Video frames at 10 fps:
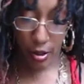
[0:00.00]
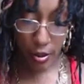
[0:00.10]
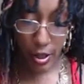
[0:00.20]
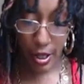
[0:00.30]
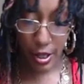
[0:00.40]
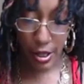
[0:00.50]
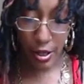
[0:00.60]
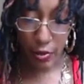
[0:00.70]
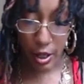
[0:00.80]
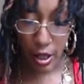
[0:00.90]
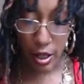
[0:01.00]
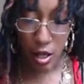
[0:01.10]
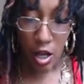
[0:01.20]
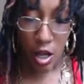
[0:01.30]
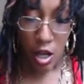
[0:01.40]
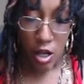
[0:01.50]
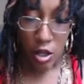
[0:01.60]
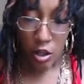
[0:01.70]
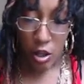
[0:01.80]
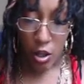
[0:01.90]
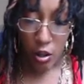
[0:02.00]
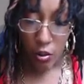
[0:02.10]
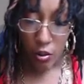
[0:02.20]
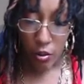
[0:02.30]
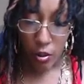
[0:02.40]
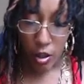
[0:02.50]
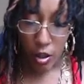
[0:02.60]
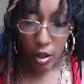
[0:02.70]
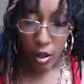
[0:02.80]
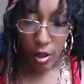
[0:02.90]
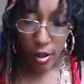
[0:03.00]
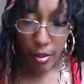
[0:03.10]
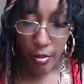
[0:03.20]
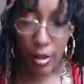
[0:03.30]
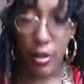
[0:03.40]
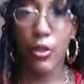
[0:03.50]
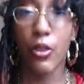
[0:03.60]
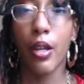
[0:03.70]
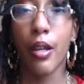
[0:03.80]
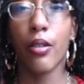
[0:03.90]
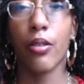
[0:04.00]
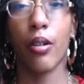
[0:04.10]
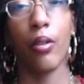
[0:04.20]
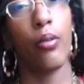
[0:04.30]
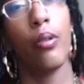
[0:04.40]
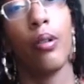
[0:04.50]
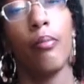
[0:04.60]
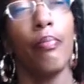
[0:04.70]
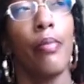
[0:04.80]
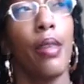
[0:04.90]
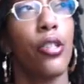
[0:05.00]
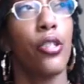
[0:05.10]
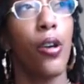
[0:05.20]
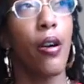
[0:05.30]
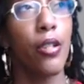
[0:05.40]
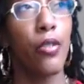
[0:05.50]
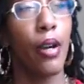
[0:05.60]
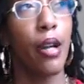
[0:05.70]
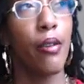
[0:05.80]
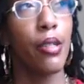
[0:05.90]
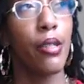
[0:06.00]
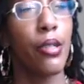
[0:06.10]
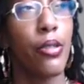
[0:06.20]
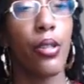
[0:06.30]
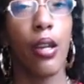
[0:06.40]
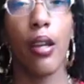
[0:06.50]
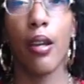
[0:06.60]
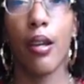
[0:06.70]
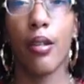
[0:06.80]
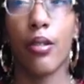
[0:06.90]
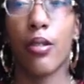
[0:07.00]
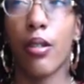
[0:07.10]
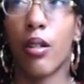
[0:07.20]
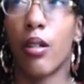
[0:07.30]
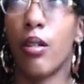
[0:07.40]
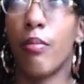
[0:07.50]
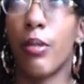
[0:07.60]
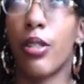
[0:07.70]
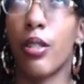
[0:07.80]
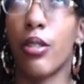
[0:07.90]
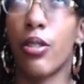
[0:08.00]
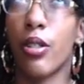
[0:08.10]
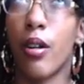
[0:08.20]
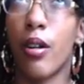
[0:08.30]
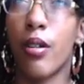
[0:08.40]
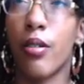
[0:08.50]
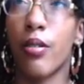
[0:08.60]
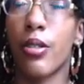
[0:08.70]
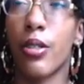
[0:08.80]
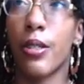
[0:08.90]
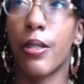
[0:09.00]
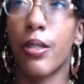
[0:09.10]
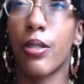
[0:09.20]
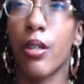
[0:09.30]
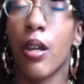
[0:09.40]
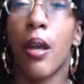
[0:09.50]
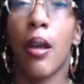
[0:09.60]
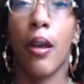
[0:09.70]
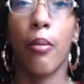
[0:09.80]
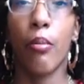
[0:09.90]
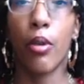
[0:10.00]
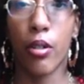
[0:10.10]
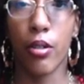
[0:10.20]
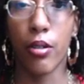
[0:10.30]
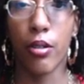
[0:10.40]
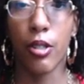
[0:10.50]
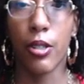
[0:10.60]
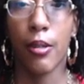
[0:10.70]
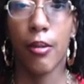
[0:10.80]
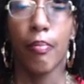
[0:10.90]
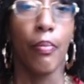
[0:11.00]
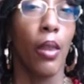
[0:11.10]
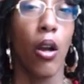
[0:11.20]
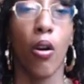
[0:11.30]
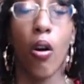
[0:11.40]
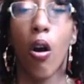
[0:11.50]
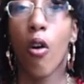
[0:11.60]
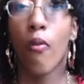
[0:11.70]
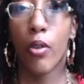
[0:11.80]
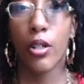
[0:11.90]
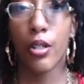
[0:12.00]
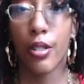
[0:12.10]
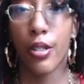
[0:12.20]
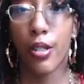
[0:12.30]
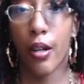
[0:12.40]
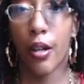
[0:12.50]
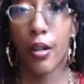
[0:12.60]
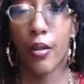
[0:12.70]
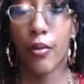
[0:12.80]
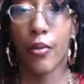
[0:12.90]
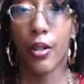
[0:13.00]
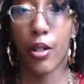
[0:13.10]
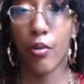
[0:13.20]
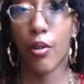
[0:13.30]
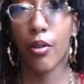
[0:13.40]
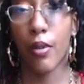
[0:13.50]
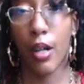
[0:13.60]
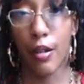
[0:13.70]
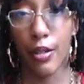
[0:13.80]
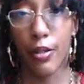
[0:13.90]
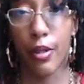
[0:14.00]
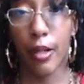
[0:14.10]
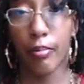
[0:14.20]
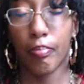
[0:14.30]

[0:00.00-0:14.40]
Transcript: all that kind of stuff okay so um the thing though the SARS virus and let me see SARS and MERS are all versions of a coronavirus right